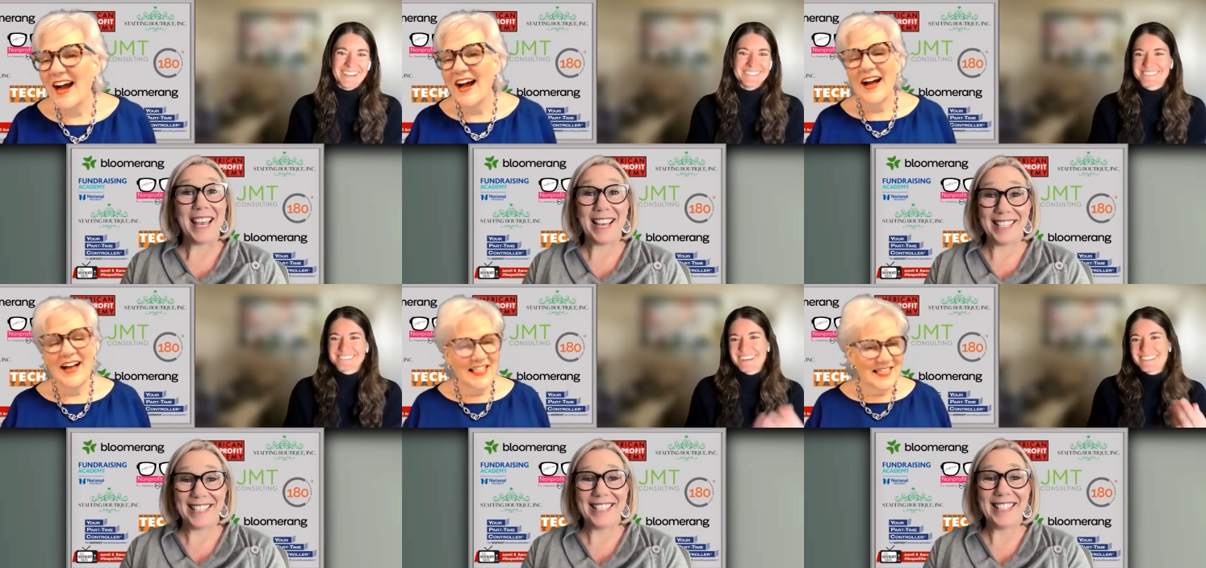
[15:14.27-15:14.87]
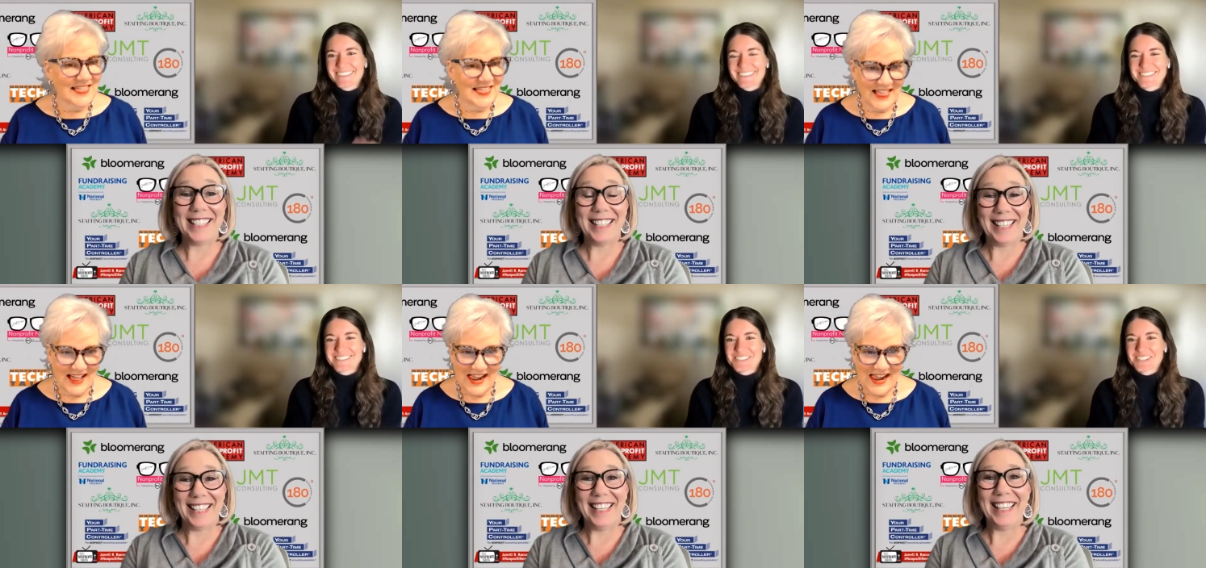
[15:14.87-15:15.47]
Speaker 1: i just i think
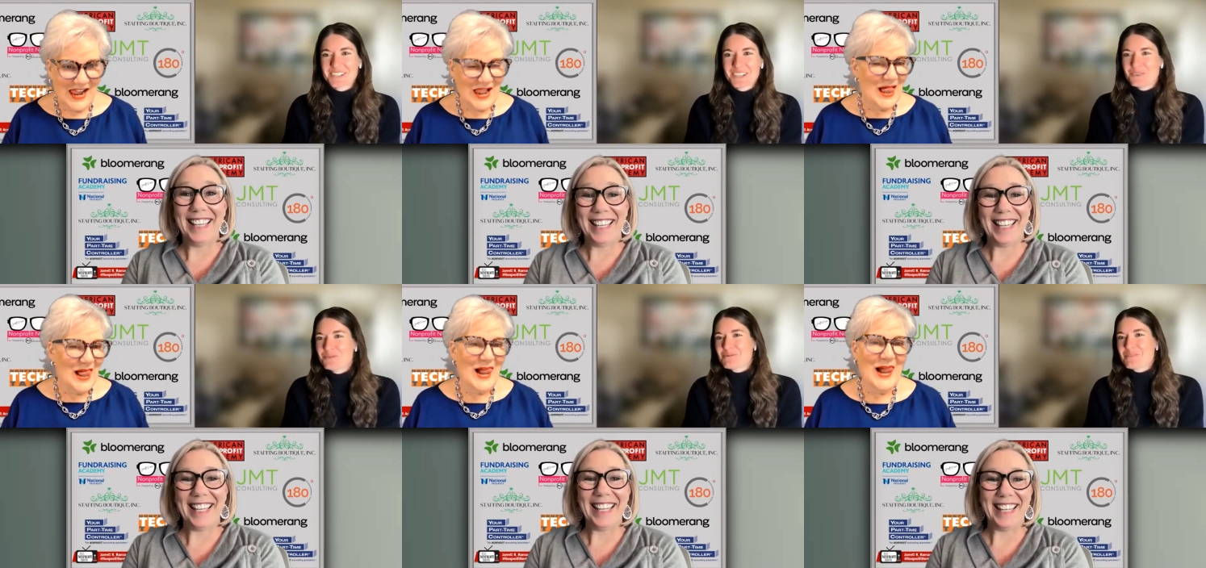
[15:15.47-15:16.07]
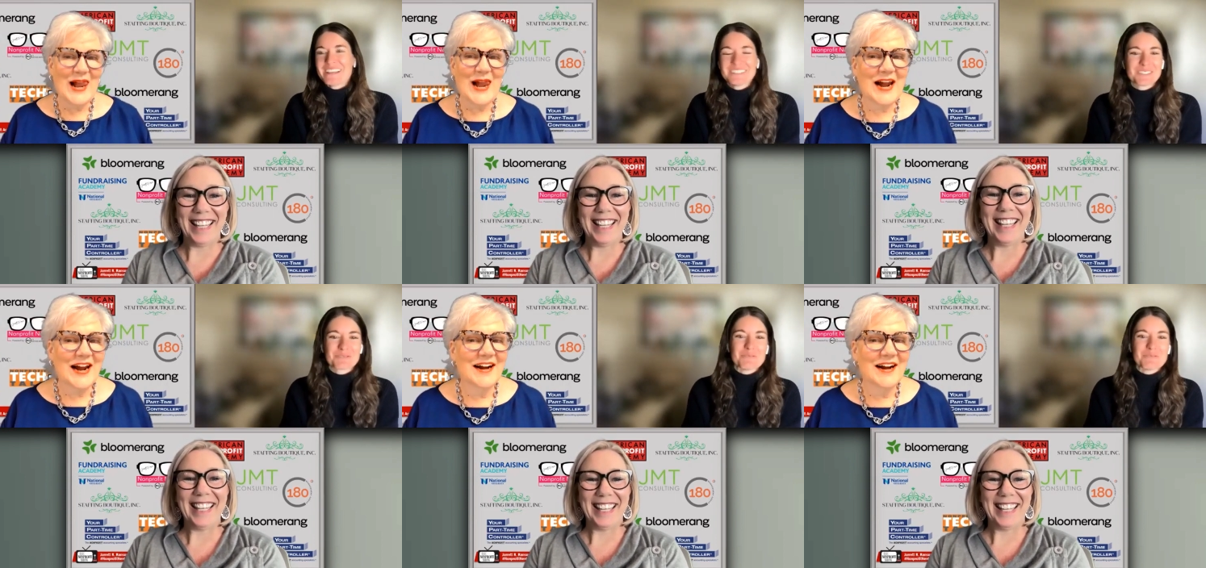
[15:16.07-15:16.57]
that's such a cute way to